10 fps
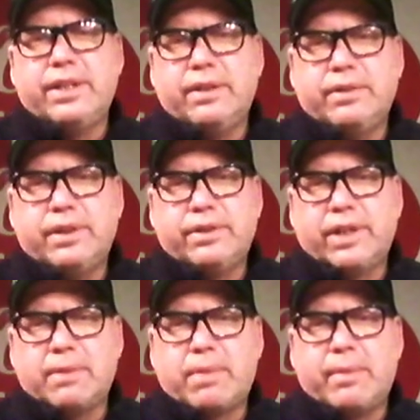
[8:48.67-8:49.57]
You
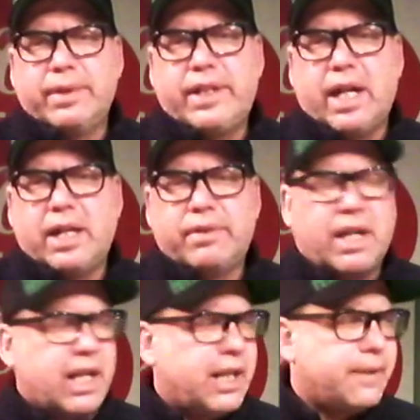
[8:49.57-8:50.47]
drink a Bourbon County
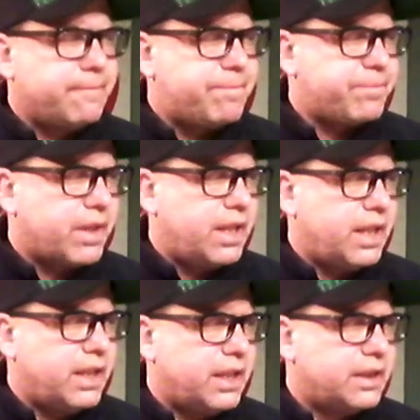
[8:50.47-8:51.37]
Rye,
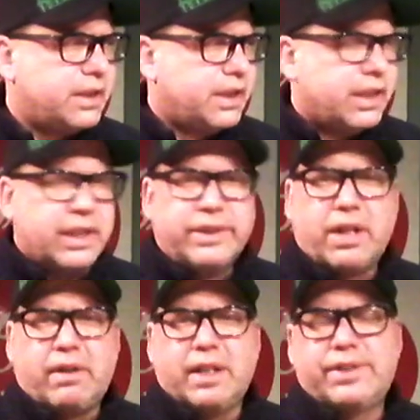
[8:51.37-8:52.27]
and then
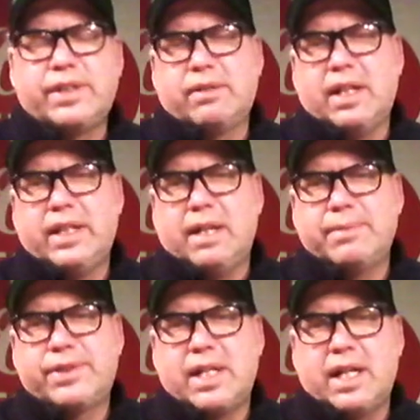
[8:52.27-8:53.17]
turn around, sit right down
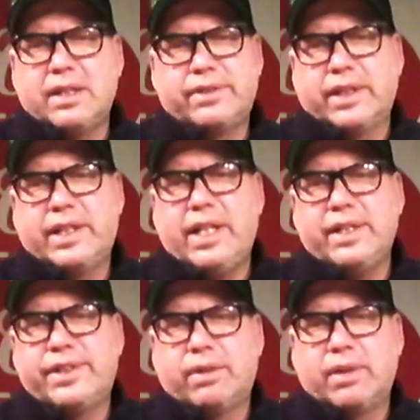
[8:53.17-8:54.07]
beside it, and drink a
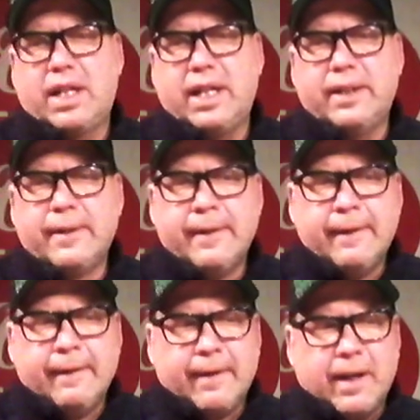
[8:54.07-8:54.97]
Keystone Light.
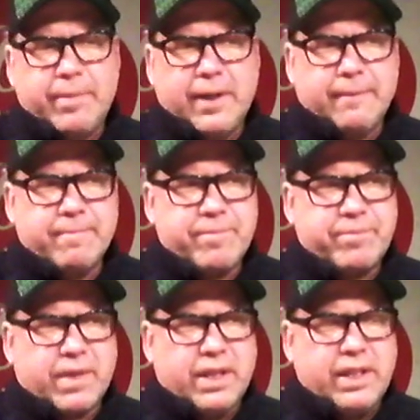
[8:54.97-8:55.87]
I mean,
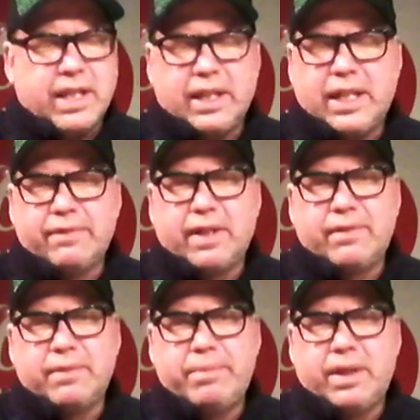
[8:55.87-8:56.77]
you got to give
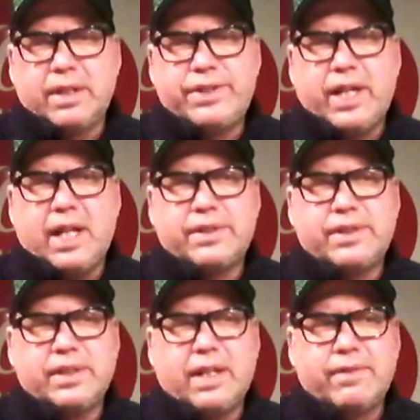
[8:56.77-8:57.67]
every beer a
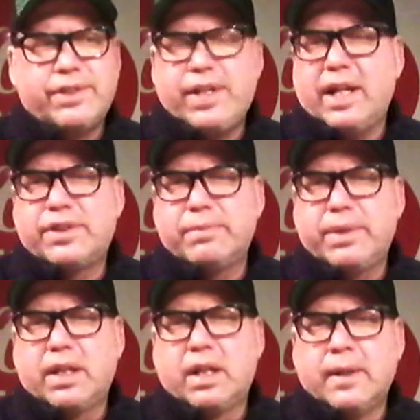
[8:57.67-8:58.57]
chance, and every chance a
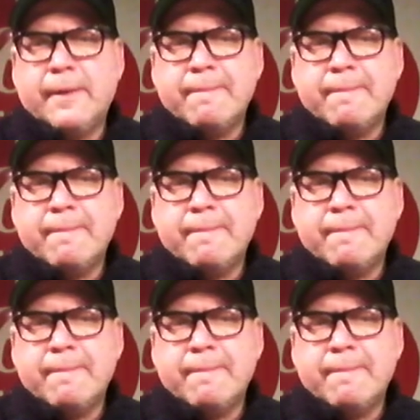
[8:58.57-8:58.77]
beer.